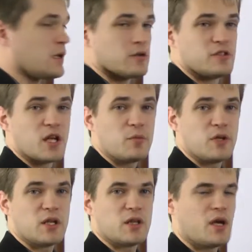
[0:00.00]
Now it's not
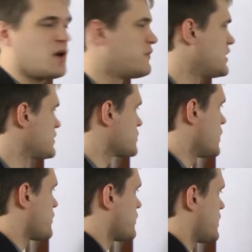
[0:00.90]
immediately obvious
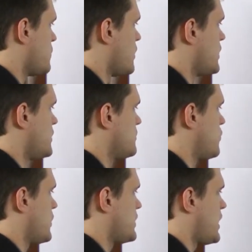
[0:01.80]
what thirty-one
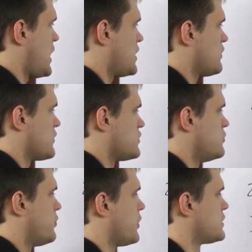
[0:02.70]
point nine over
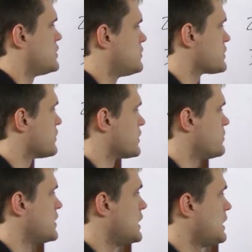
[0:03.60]
two point two is going to
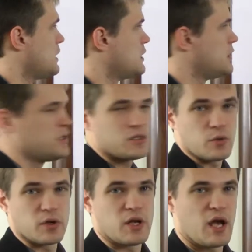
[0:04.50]
be, so
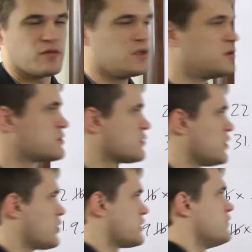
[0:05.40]
we're going to have to do some
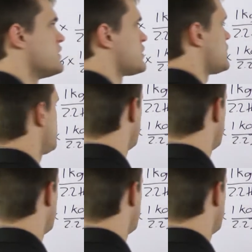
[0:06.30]
long division.